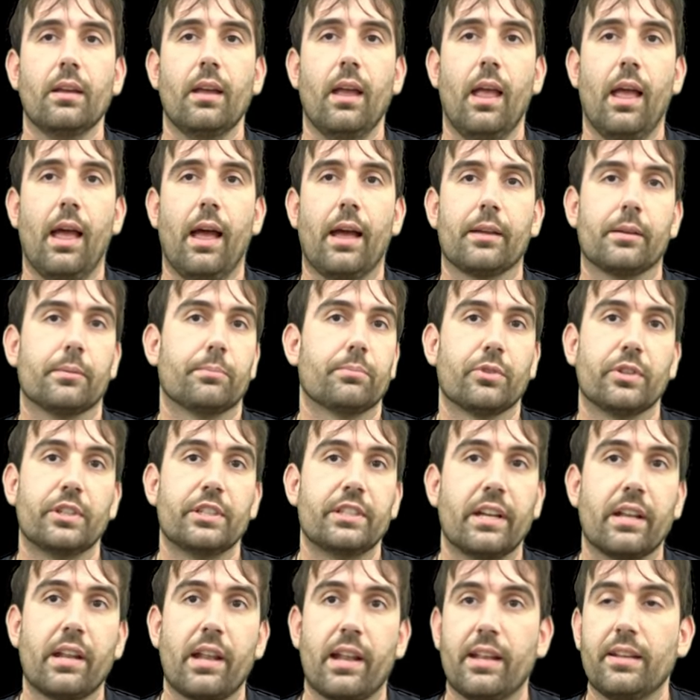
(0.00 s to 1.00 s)
Uh, I
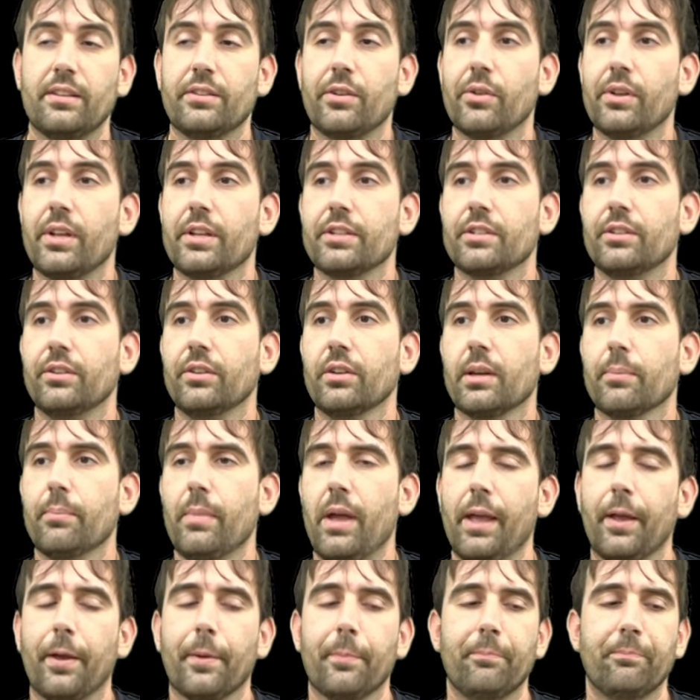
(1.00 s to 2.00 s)
appreciate any donation you can
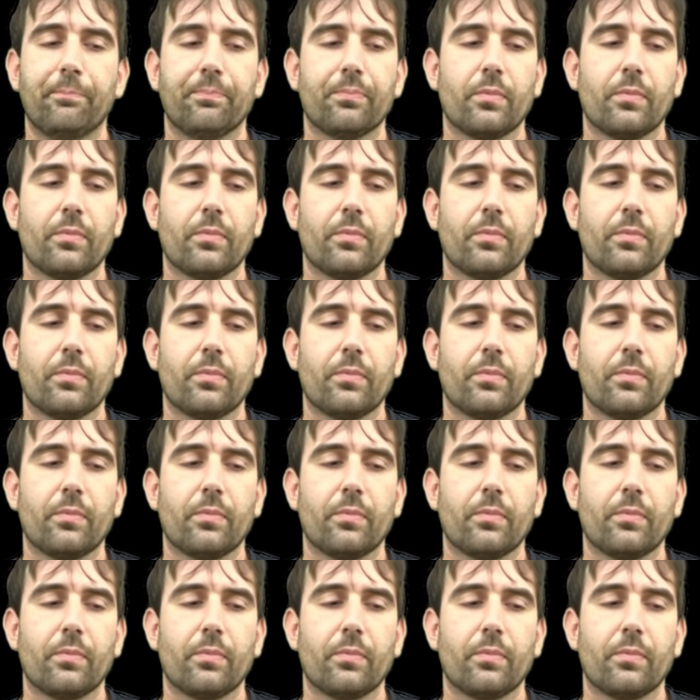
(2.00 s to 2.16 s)
make.